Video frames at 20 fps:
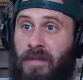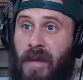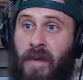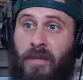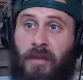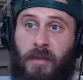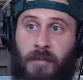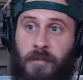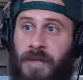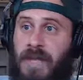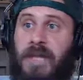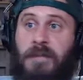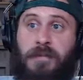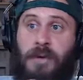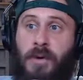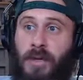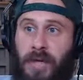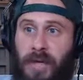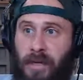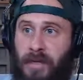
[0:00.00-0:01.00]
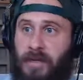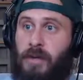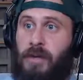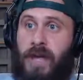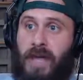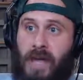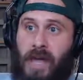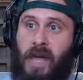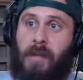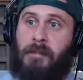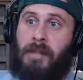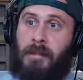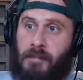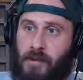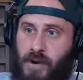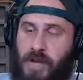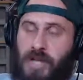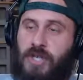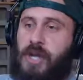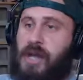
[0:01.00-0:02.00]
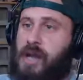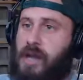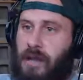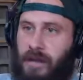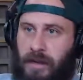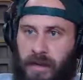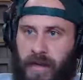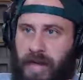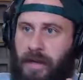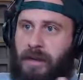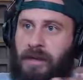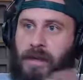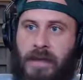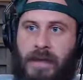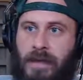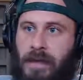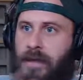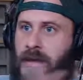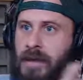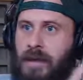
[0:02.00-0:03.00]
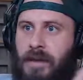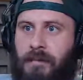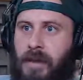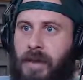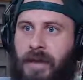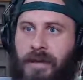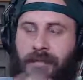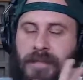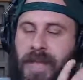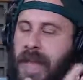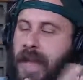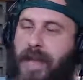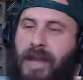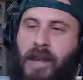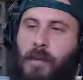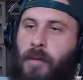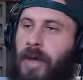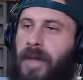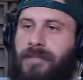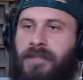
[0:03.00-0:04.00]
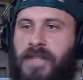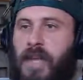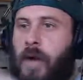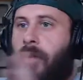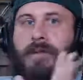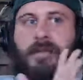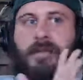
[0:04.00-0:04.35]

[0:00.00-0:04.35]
other people, including him and Marisha, and like. But yeah, anyway, so